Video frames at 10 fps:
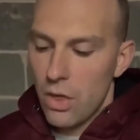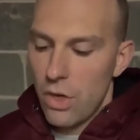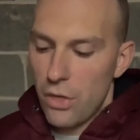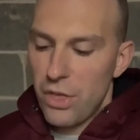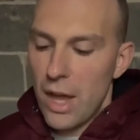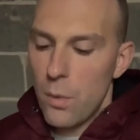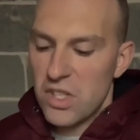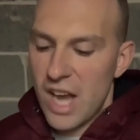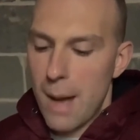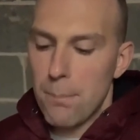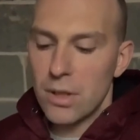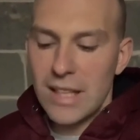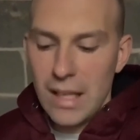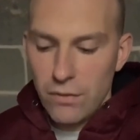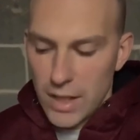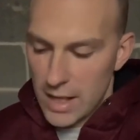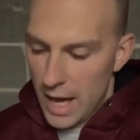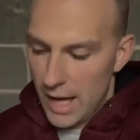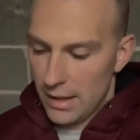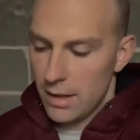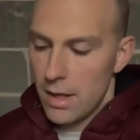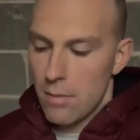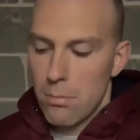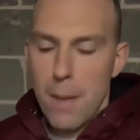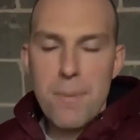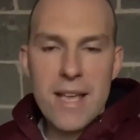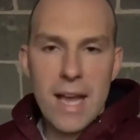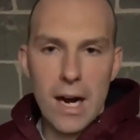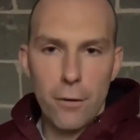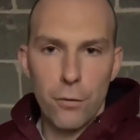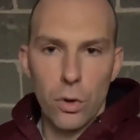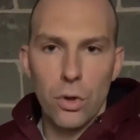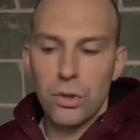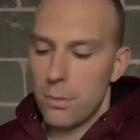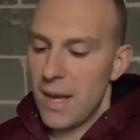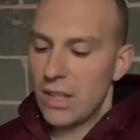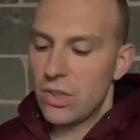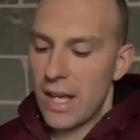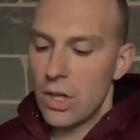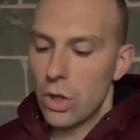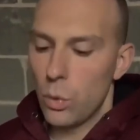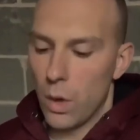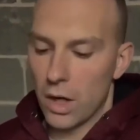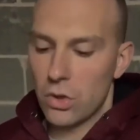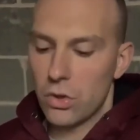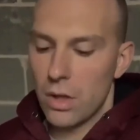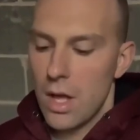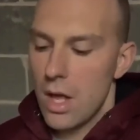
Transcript: that they which have believed in God might be careful to maintain good works.